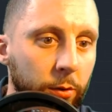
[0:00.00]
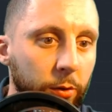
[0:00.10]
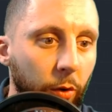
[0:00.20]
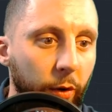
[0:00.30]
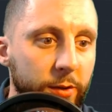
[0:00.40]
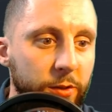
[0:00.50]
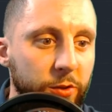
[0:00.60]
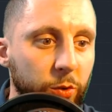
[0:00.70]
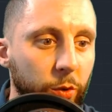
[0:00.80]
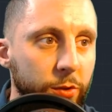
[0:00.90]
erase the
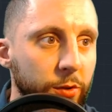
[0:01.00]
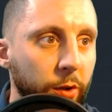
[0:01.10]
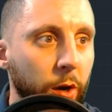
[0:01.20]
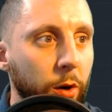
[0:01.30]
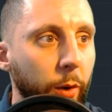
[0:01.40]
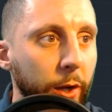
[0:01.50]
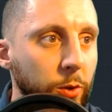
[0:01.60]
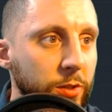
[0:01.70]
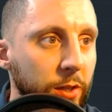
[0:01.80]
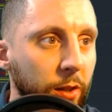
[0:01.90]
source, no, and you
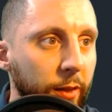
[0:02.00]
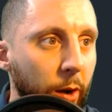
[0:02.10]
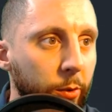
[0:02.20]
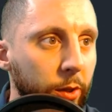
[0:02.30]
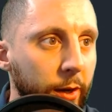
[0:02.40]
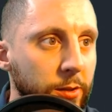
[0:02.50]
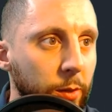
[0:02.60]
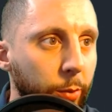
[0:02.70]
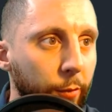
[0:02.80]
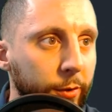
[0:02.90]
see that that one lines up
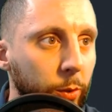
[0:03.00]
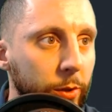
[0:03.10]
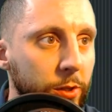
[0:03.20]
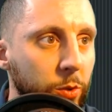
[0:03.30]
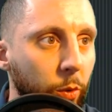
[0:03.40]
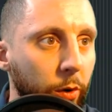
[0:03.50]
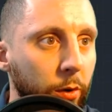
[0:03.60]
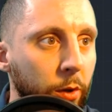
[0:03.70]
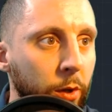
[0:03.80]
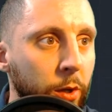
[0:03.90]
perfectly with this corner.
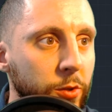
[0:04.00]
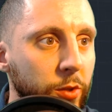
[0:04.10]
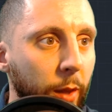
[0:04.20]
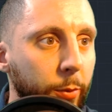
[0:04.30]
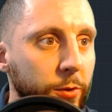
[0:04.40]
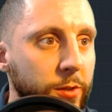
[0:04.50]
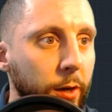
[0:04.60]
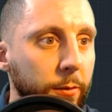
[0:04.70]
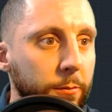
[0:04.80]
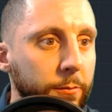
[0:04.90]
So that part's
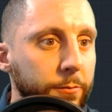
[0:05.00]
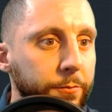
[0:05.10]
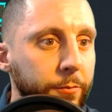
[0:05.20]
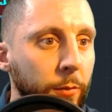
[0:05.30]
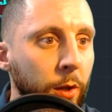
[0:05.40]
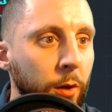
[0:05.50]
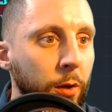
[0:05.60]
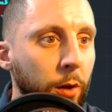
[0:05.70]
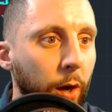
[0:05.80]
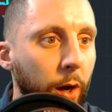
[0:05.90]
done.
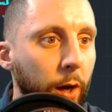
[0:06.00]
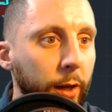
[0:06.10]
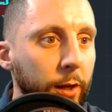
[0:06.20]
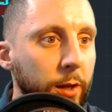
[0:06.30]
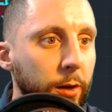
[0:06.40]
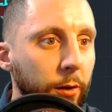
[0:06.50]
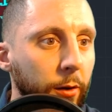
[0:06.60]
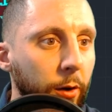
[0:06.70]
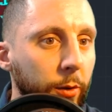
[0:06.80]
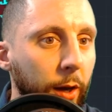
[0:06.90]
Uh, in here,
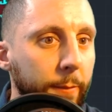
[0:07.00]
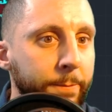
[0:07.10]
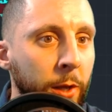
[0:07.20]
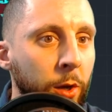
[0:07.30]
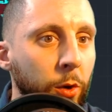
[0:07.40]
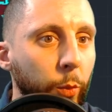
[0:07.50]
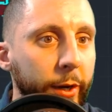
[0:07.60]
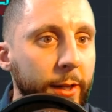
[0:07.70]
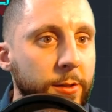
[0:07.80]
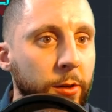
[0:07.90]
okay, we
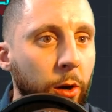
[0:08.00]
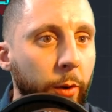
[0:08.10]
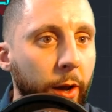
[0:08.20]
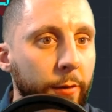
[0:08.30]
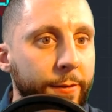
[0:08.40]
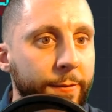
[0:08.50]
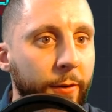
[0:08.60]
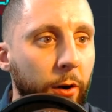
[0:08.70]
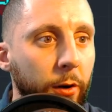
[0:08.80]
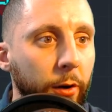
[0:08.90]
need to know how
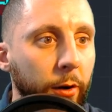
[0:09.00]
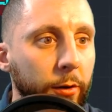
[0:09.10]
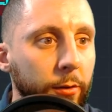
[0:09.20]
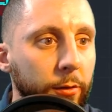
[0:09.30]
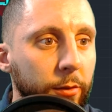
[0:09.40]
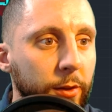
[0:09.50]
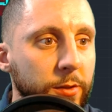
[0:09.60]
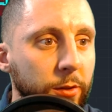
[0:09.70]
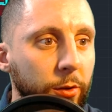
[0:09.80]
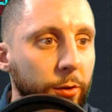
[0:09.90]
far
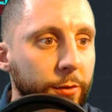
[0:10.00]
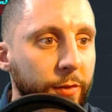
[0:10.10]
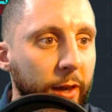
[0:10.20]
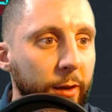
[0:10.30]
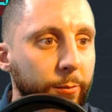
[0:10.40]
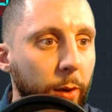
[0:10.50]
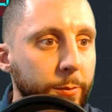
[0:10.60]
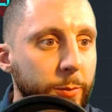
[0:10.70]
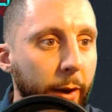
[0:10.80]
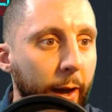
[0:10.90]
this little thing bumps
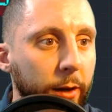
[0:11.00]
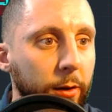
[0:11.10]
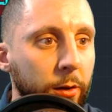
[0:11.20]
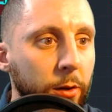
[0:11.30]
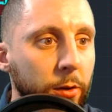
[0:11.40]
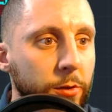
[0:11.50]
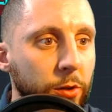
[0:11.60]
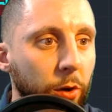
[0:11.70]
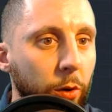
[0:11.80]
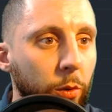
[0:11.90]
back.
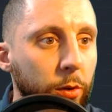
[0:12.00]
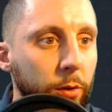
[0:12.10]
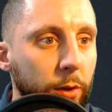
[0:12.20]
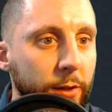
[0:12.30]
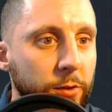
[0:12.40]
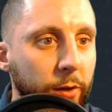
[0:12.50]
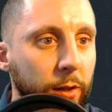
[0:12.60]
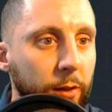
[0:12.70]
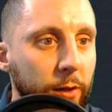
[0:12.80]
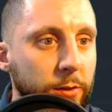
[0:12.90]
So let's look at
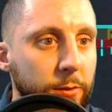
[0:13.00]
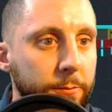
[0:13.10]
this